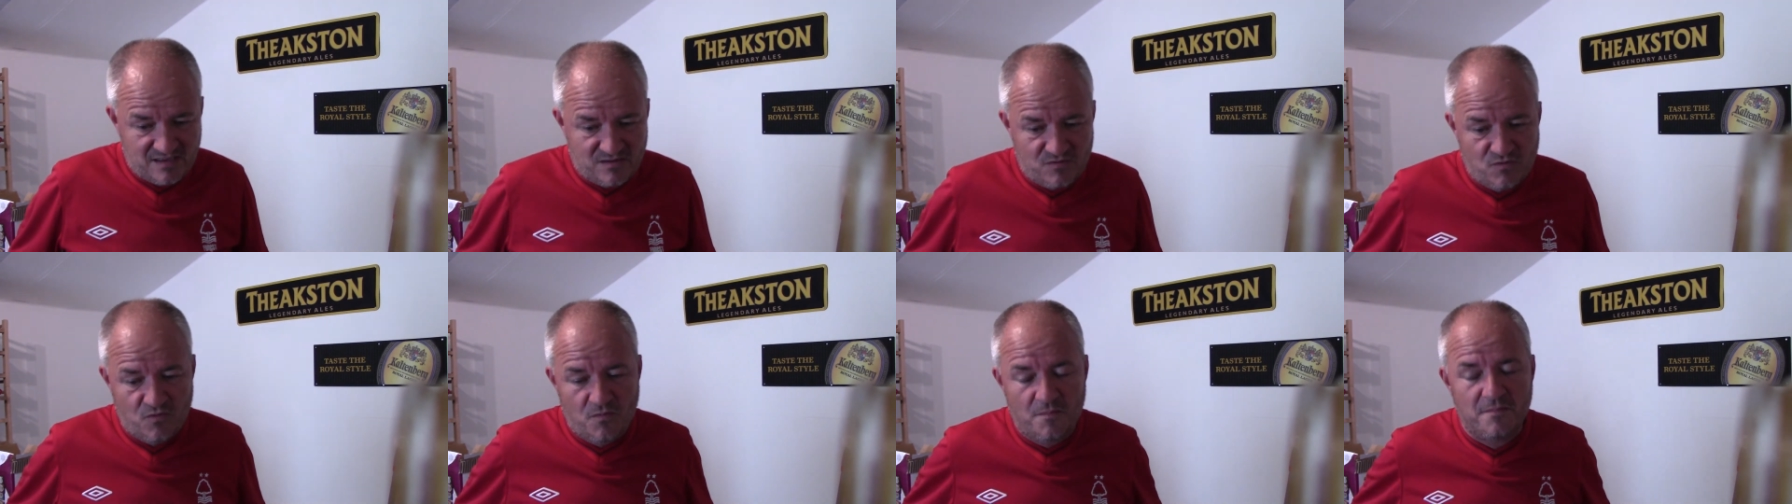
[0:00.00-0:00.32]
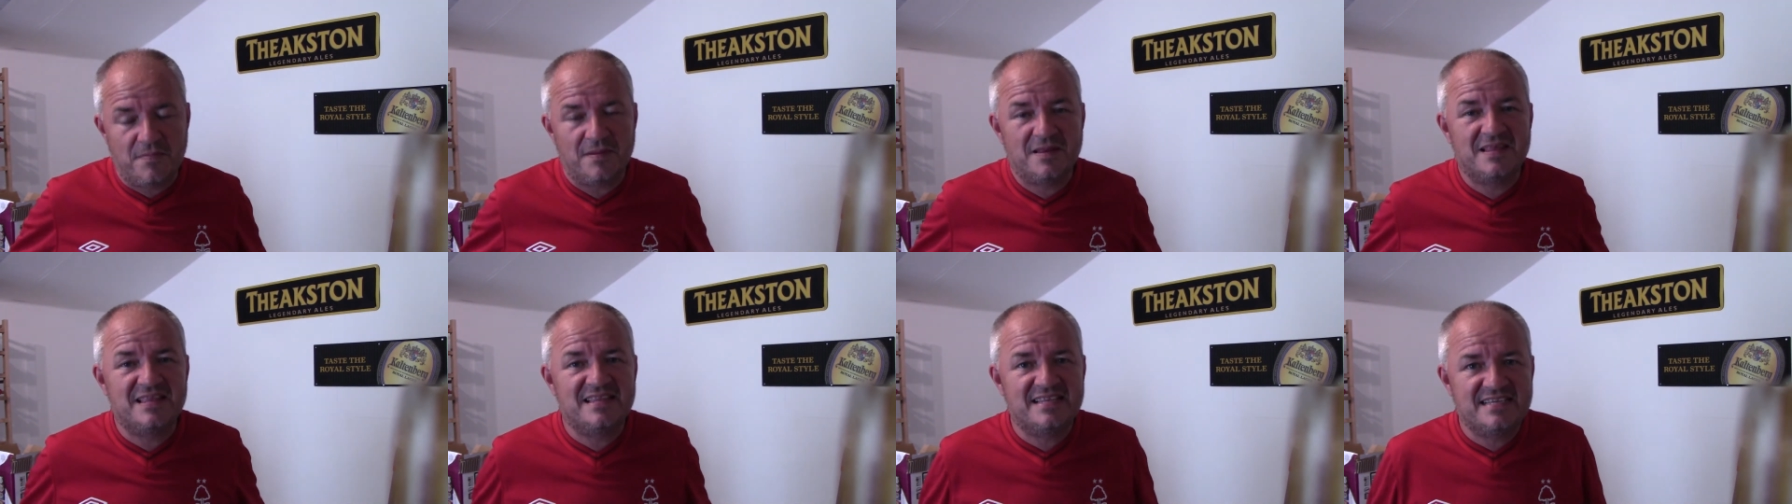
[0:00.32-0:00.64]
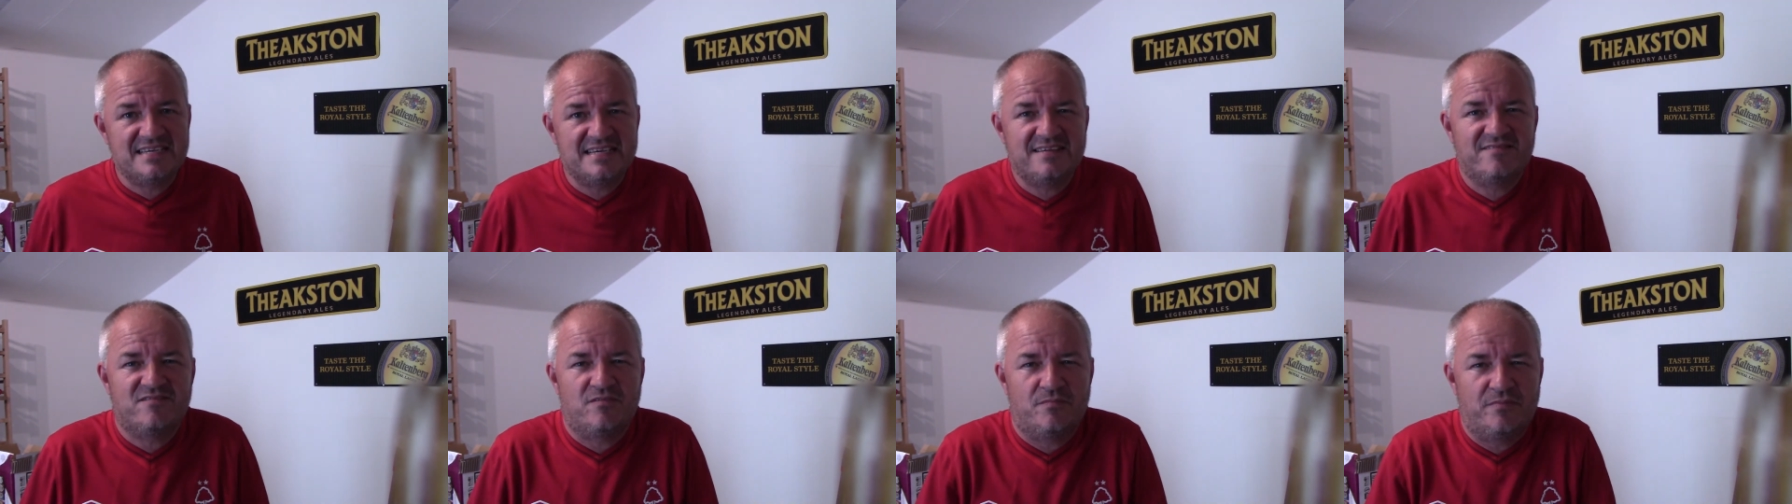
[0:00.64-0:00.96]

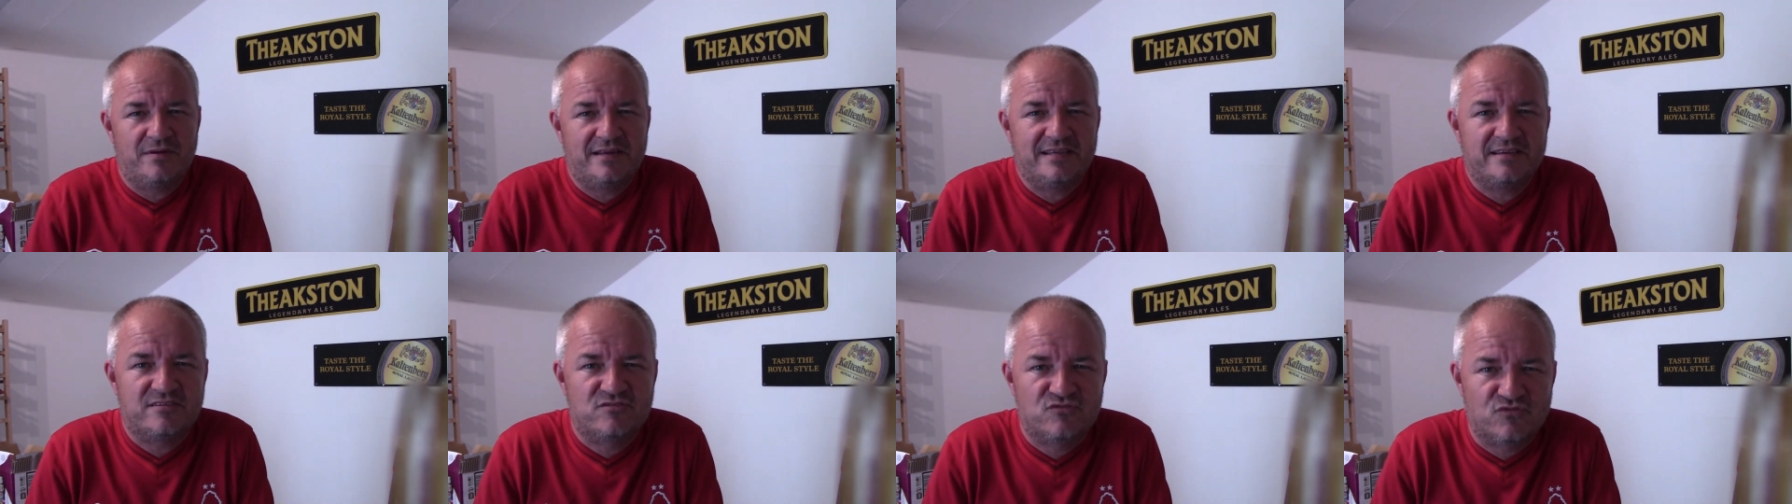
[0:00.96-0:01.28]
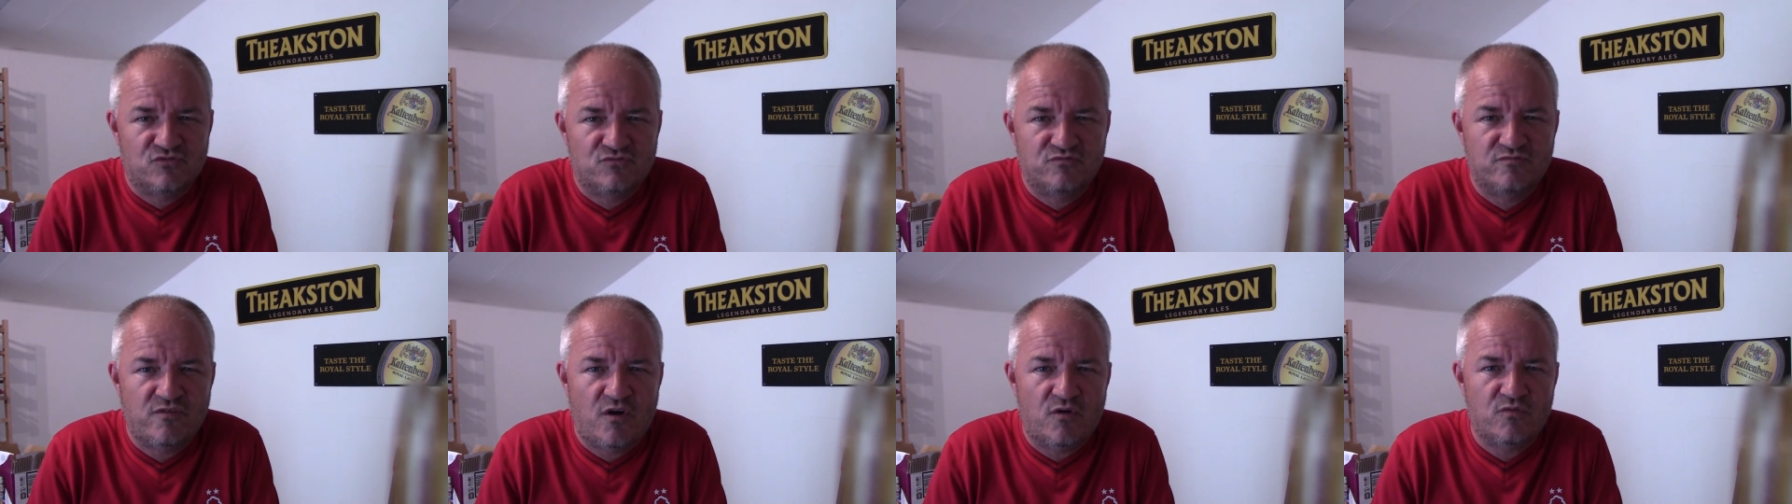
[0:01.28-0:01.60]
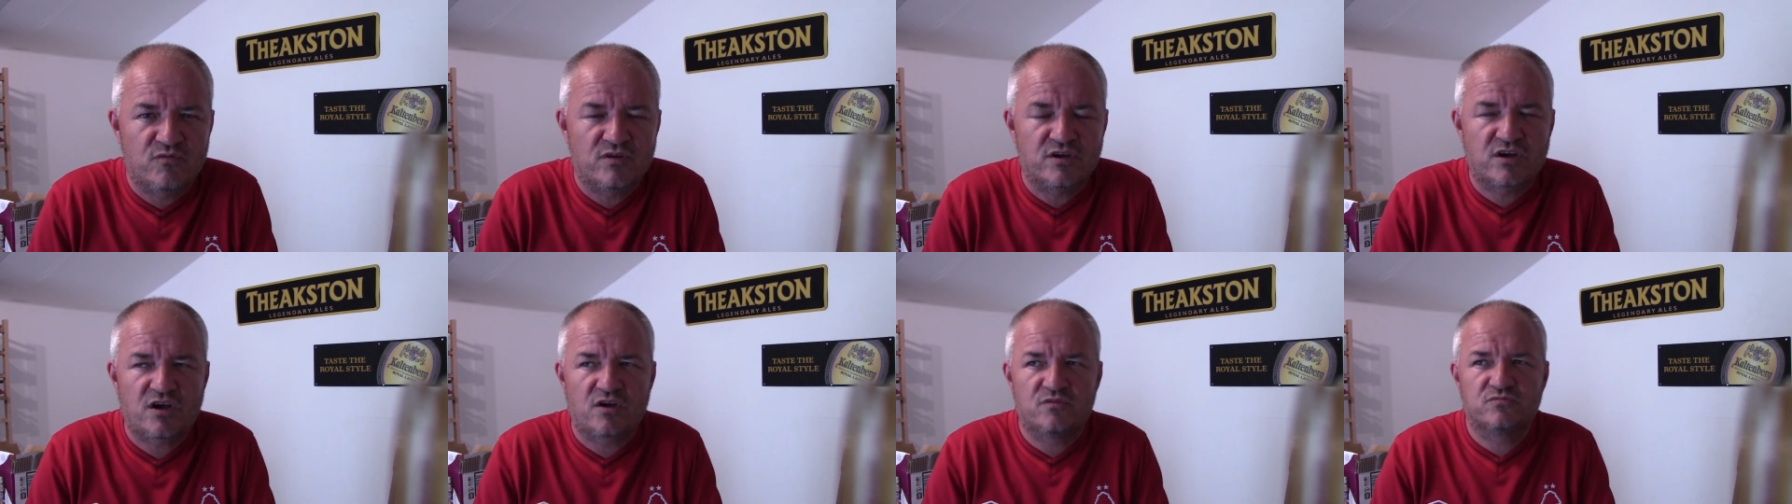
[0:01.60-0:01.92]
unbelievably good
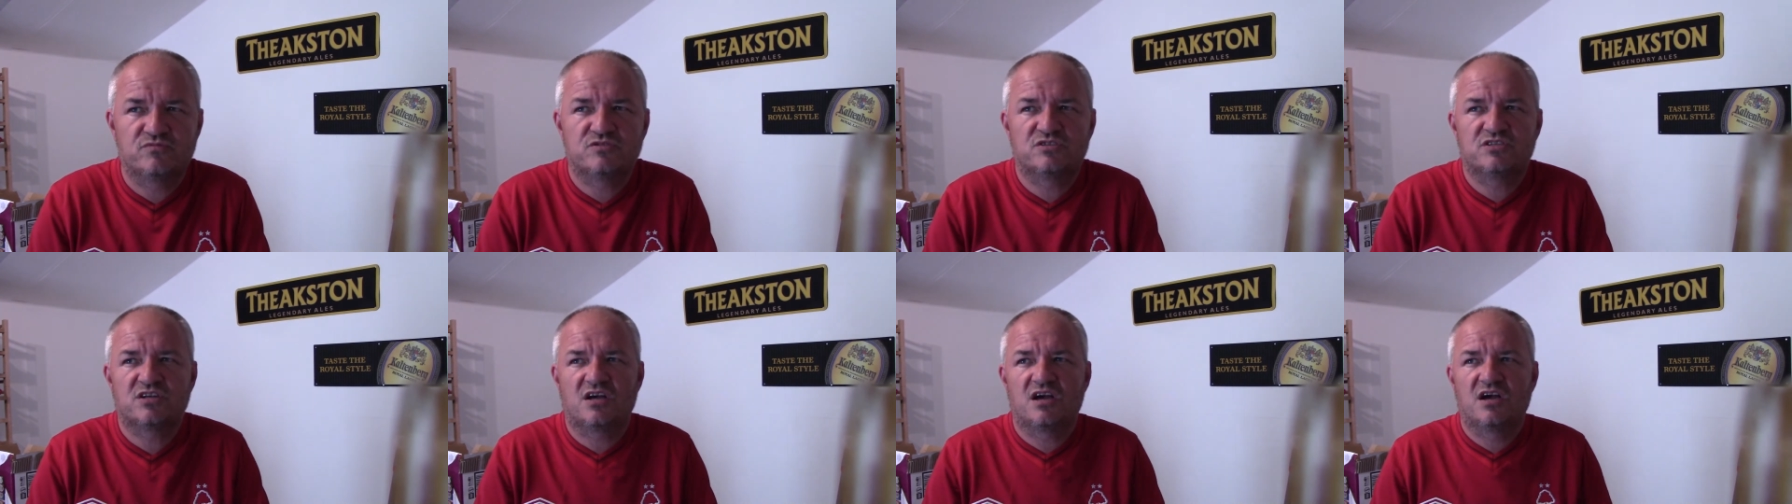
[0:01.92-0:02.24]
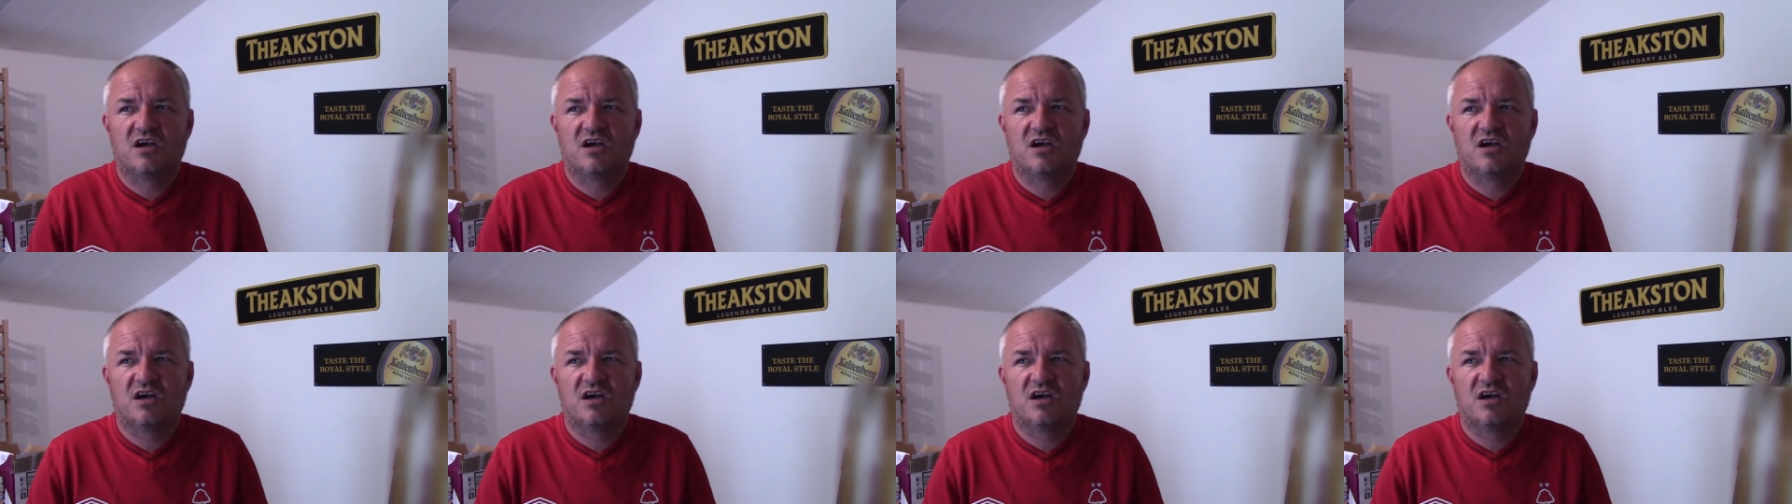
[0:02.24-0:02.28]
roller coaster.